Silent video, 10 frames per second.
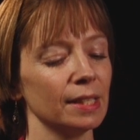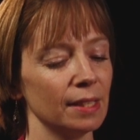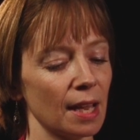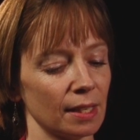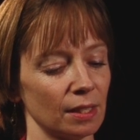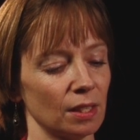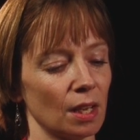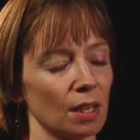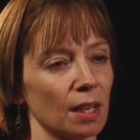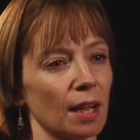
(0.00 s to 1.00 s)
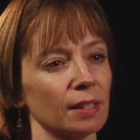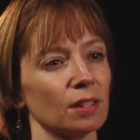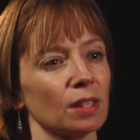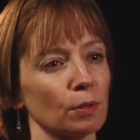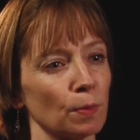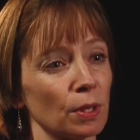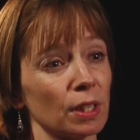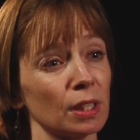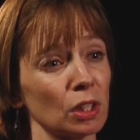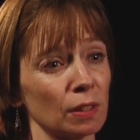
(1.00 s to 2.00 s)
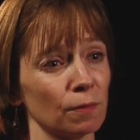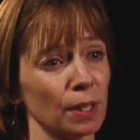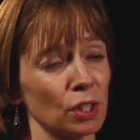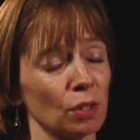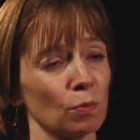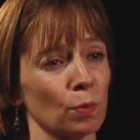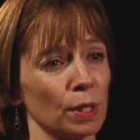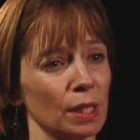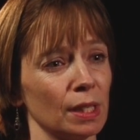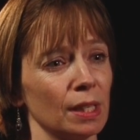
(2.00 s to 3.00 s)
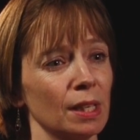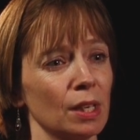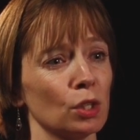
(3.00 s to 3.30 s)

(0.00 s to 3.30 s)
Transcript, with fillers: Yes. Uh, since I was part of the initial invasion, we